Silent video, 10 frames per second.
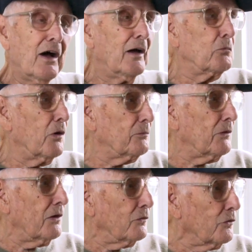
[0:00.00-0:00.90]
I brought
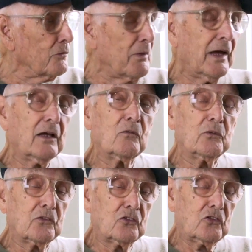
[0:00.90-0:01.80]
the Luger back
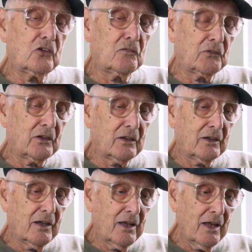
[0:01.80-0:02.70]
with the
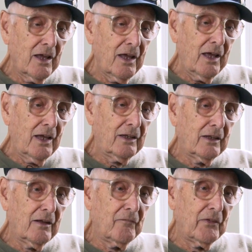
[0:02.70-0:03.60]
certificate.
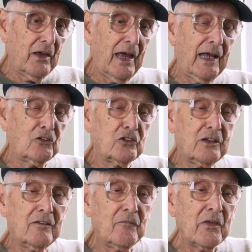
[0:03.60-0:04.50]
And
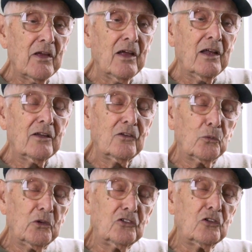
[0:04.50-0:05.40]
actually,
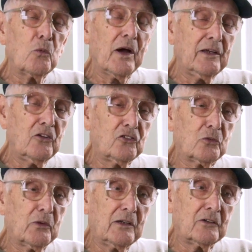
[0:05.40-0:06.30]
the reason why he
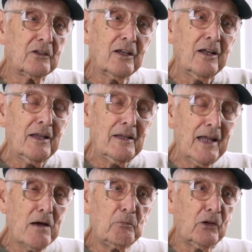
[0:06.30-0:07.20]
surrendered,
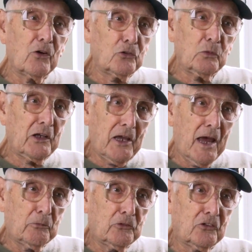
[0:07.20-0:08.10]
not because we
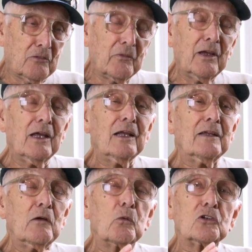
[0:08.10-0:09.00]
captured him,
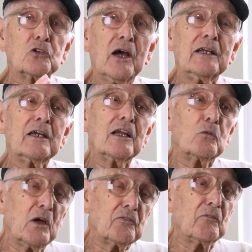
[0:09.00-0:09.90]
they were trying to get
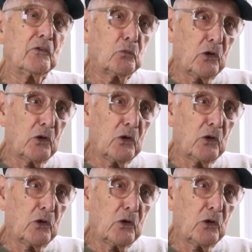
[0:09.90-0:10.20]
away from the